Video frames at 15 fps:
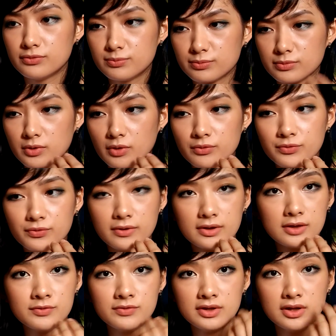I would
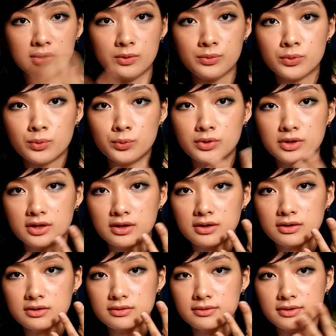have gone for even a
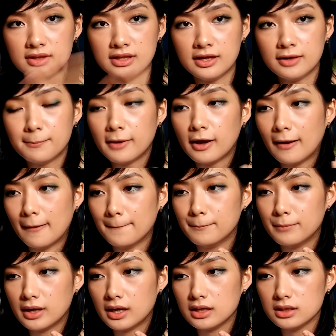nuder
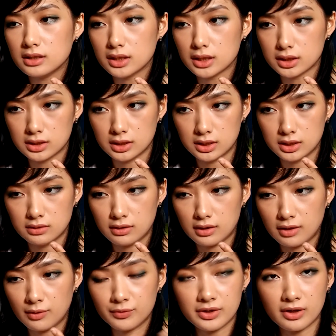lip,
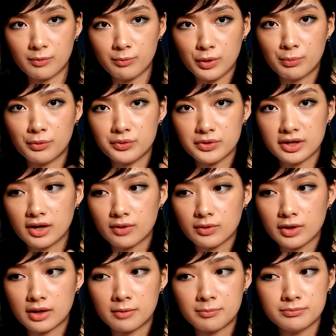but I don't think
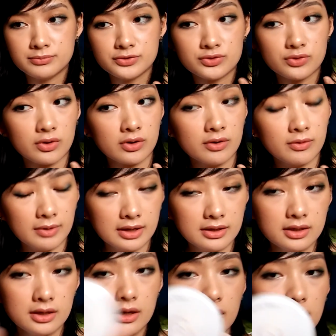I'll be able to carry a
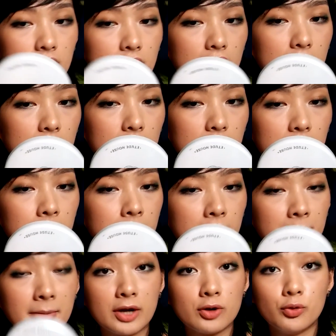stronger one.
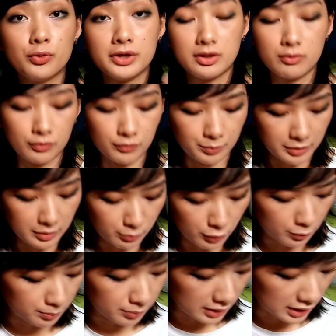I might go
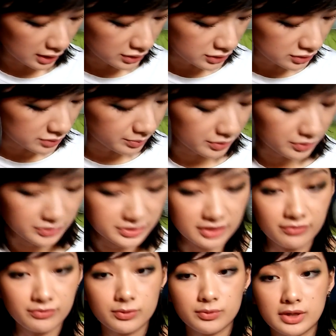in with a bit more
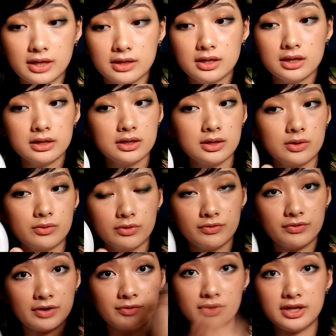blush because I feel
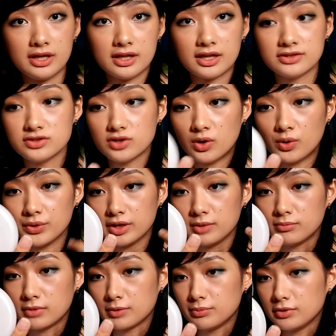that with
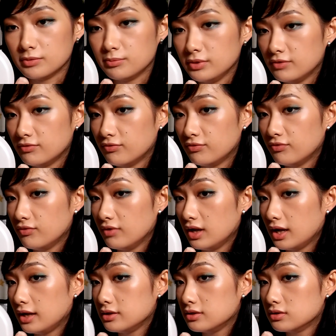everything that's on, it might be
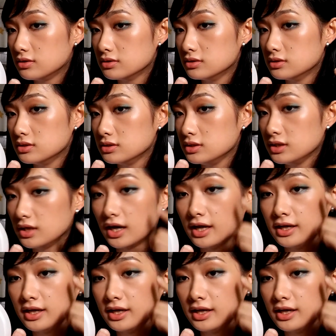a bit flat.